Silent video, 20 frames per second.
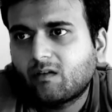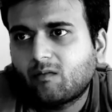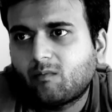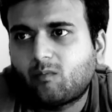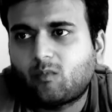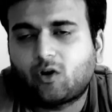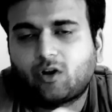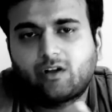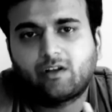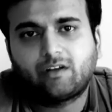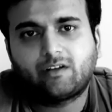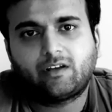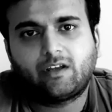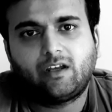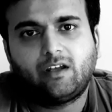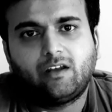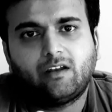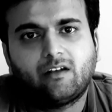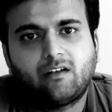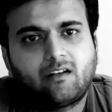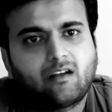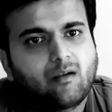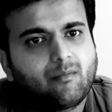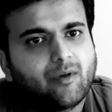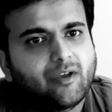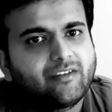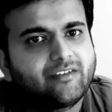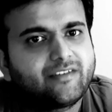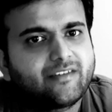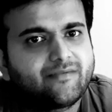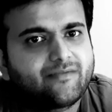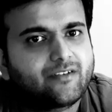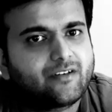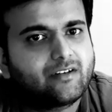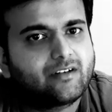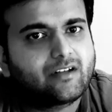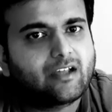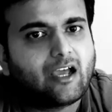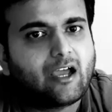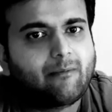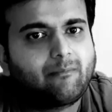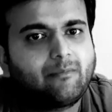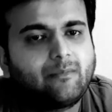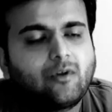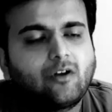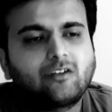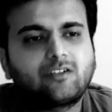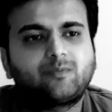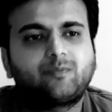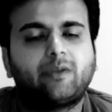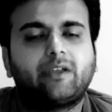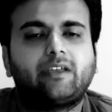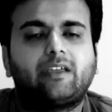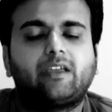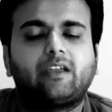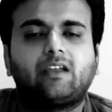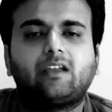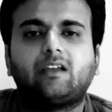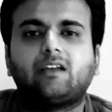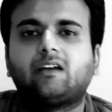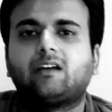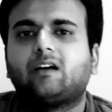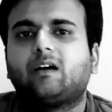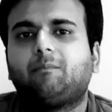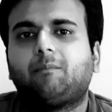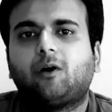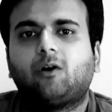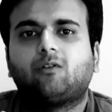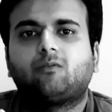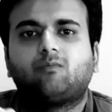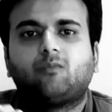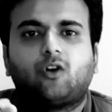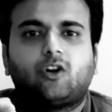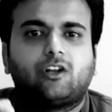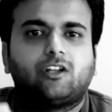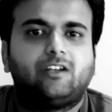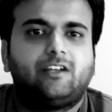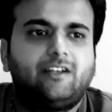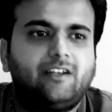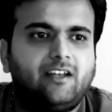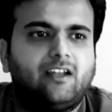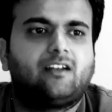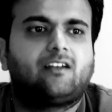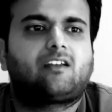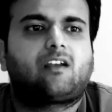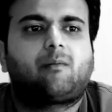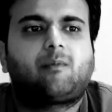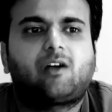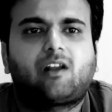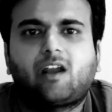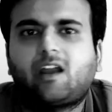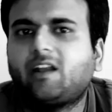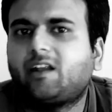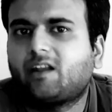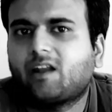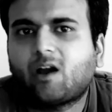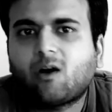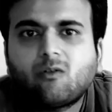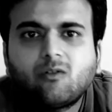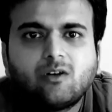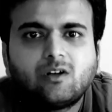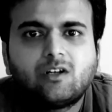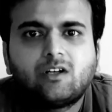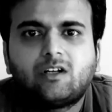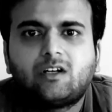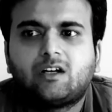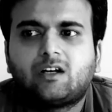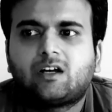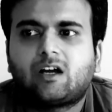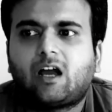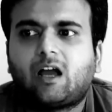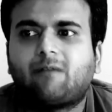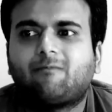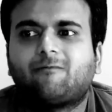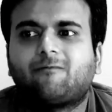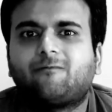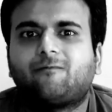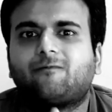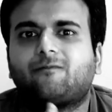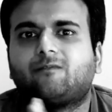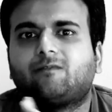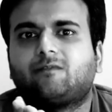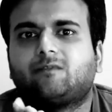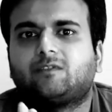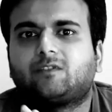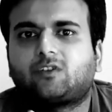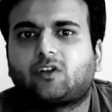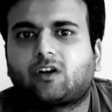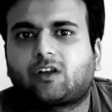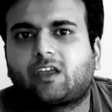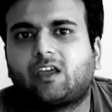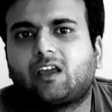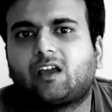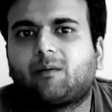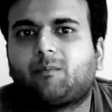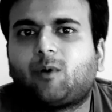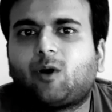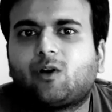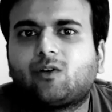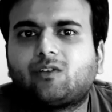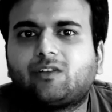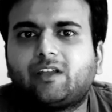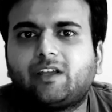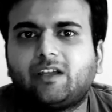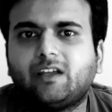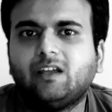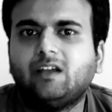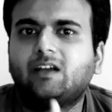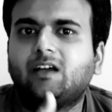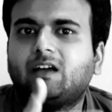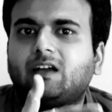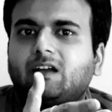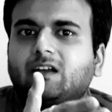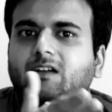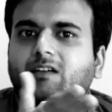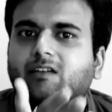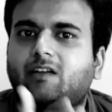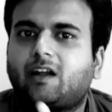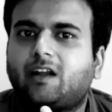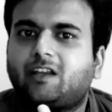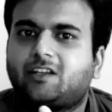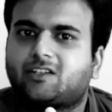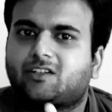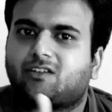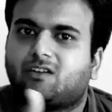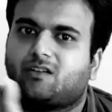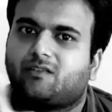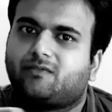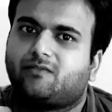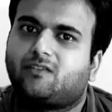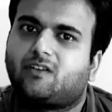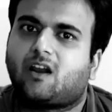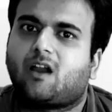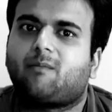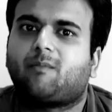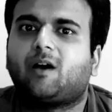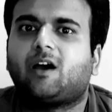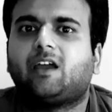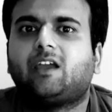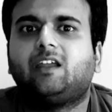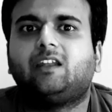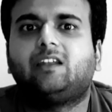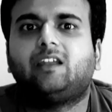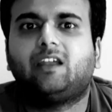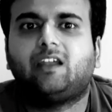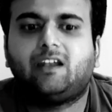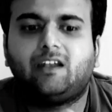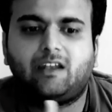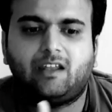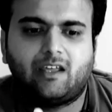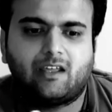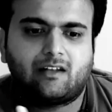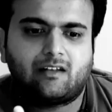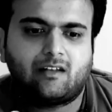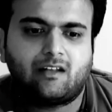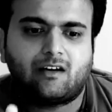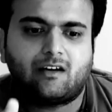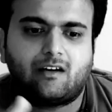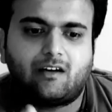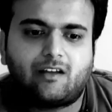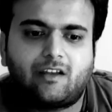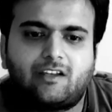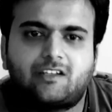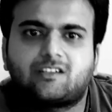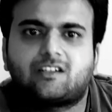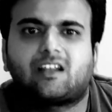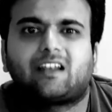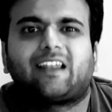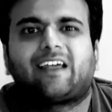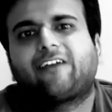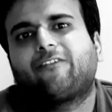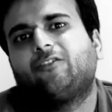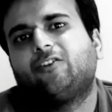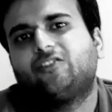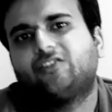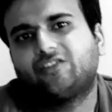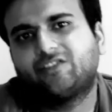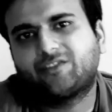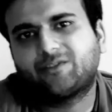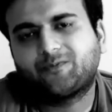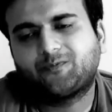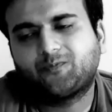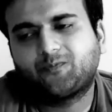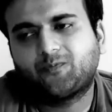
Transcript: Modern Indian drama is different. I am not speaking about modern Indian drama right now. I am talking about the tradition of drama in Indian regional languages.